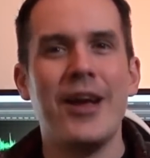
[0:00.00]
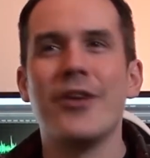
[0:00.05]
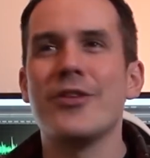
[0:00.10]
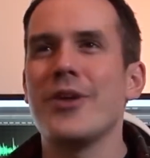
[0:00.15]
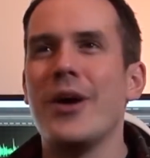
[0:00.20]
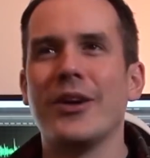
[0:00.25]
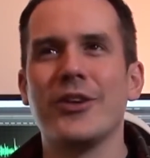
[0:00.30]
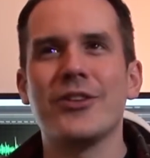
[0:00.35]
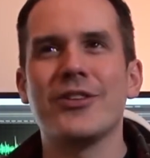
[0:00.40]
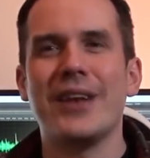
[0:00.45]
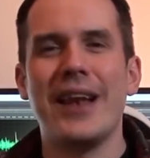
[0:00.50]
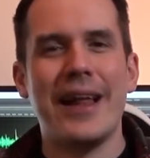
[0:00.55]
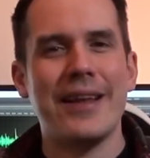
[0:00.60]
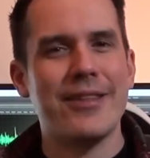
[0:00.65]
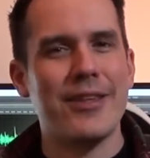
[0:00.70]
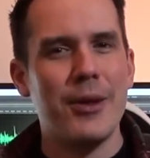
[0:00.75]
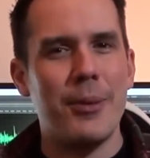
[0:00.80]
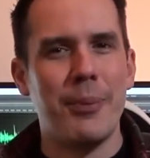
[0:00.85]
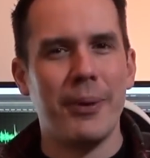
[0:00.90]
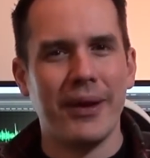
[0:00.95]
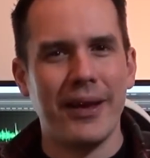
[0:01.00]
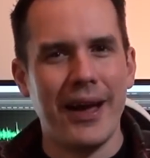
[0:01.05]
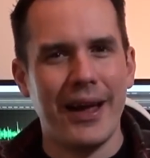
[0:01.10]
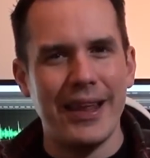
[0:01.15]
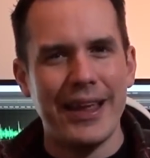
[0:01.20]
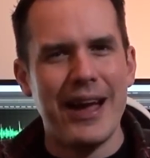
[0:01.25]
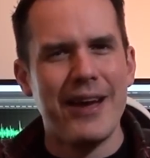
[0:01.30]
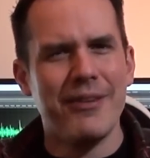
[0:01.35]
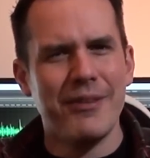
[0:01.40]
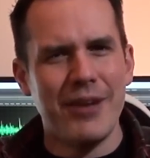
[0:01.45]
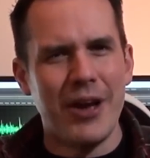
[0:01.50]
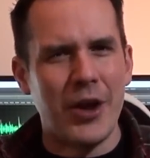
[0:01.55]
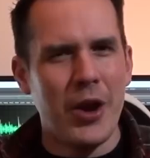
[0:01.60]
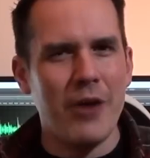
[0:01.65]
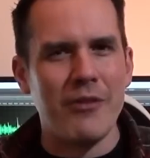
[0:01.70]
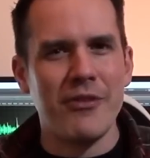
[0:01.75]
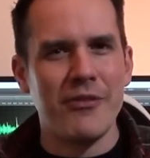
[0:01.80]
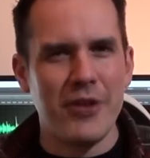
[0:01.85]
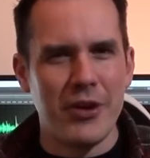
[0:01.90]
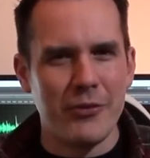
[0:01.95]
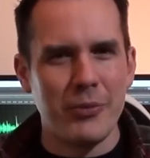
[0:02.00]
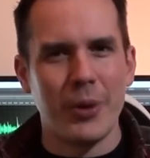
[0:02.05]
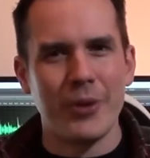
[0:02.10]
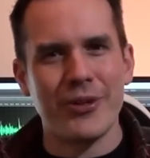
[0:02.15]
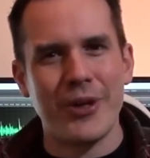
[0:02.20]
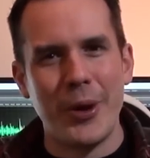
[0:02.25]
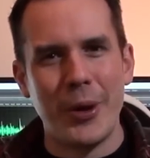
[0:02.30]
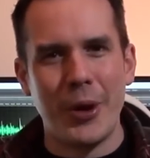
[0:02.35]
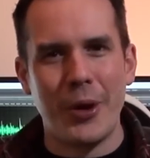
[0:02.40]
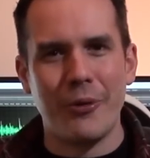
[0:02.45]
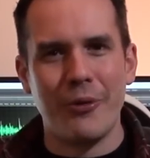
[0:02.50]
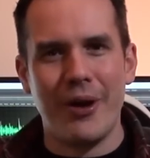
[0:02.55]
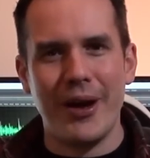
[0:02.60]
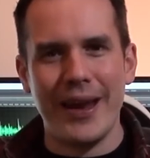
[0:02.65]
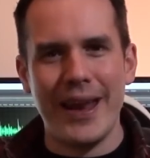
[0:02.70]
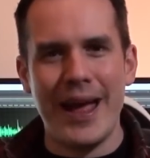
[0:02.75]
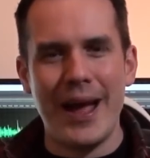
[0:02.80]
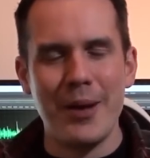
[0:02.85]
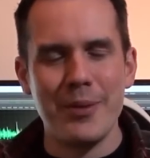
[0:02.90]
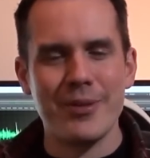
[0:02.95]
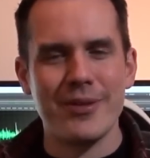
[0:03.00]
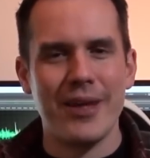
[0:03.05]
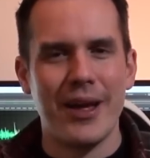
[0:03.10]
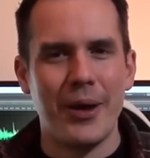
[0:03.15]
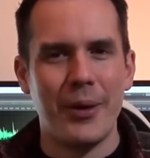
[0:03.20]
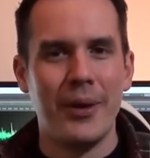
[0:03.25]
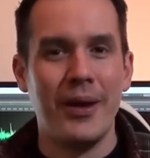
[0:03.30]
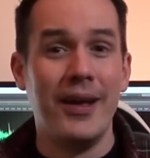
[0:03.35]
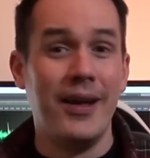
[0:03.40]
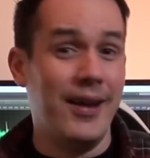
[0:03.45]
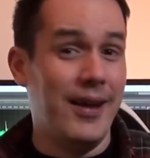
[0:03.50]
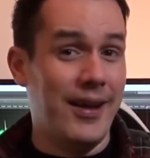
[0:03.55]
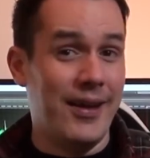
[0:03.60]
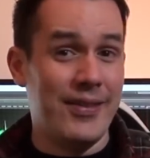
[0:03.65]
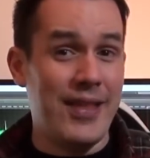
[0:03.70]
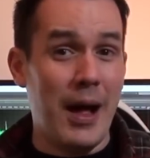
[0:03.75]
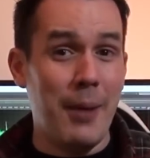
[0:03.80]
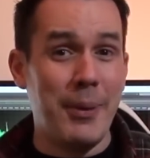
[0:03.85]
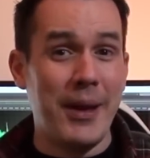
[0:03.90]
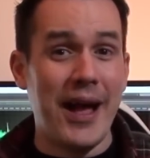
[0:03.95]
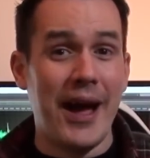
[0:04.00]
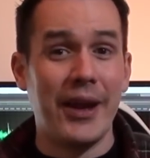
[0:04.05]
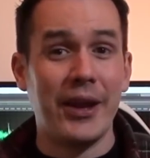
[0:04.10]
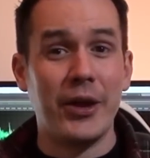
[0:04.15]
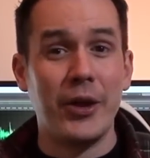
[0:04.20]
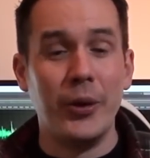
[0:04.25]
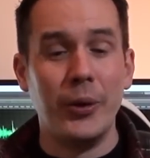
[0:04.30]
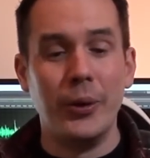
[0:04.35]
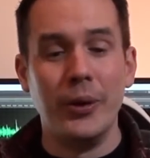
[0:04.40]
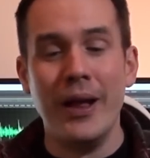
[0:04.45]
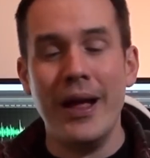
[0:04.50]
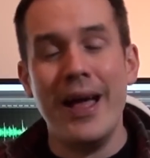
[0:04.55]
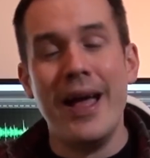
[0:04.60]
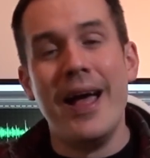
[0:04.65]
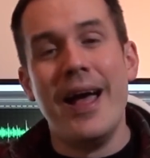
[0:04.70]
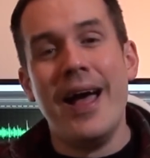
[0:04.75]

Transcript: So I can just glance up and kind of get an overview of what's going on right now. So that'll be kind of cool.